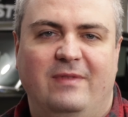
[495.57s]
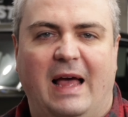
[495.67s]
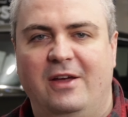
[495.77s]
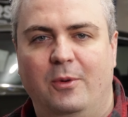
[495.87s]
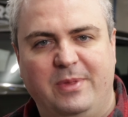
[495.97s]
I
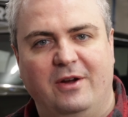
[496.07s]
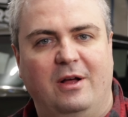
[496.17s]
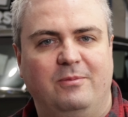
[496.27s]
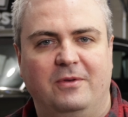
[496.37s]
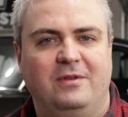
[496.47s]
hope they're
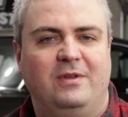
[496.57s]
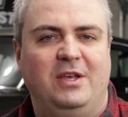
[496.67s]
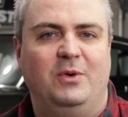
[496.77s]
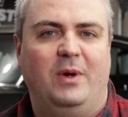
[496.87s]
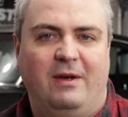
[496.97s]
helpful to
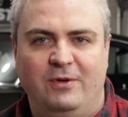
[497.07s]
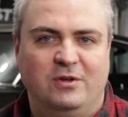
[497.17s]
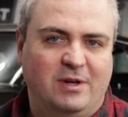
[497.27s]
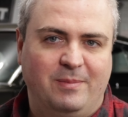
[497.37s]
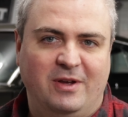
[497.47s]
you if you're
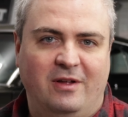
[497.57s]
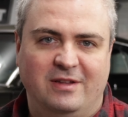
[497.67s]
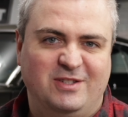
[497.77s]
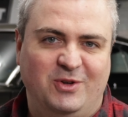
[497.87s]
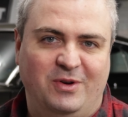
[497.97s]
jumping on
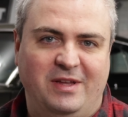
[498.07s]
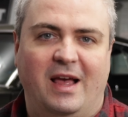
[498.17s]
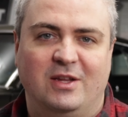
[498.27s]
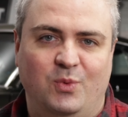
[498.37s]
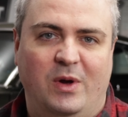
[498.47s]
this journey
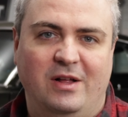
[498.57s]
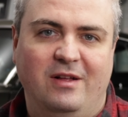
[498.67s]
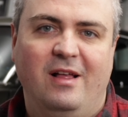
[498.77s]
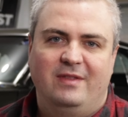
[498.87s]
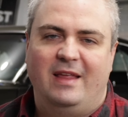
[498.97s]
as
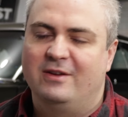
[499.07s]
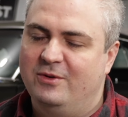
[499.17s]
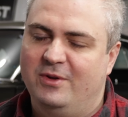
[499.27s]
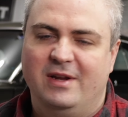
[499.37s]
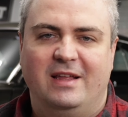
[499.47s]
well. Thanks for
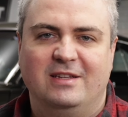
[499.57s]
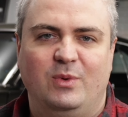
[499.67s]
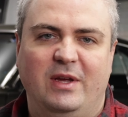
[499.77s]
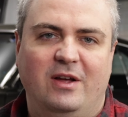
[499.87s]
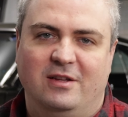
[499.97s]
tuning in this
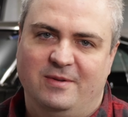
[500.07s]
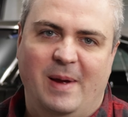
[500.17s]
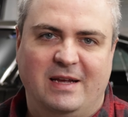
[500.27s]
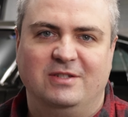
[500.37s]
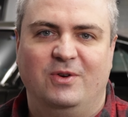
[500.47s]
week on
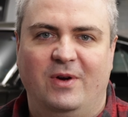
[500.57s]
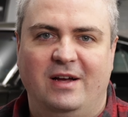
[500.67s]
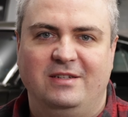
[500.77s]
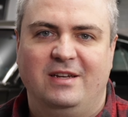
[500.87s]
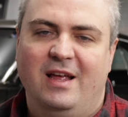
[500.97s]
Smackey's
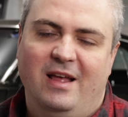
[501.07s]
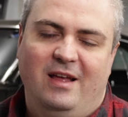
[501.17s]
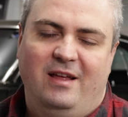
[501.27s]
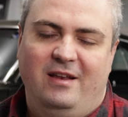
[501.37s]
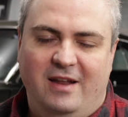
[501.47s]
Garage.
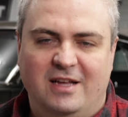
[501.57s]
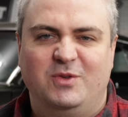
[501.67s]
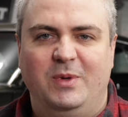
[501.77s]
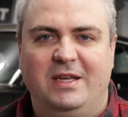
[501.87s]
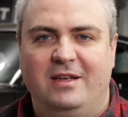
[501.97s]
Next
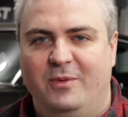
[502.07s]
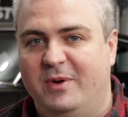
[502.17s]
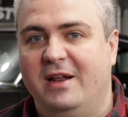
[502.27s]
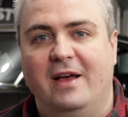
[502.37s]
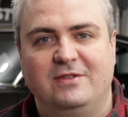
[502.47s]
week, we're
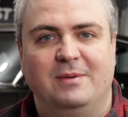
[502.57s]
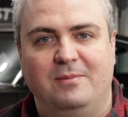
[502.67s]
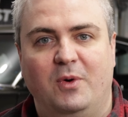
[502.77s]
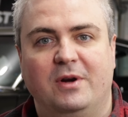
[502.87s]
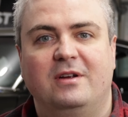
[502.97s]
gonna have some
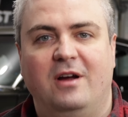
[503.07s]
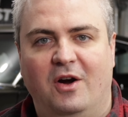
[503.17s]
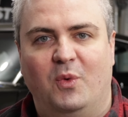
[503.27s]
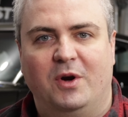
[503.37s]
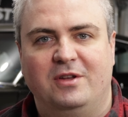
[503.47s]
more
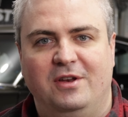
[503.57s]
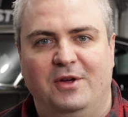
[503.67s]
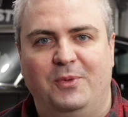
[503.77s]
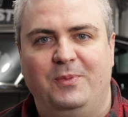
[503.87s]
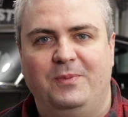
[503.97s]
car work to do.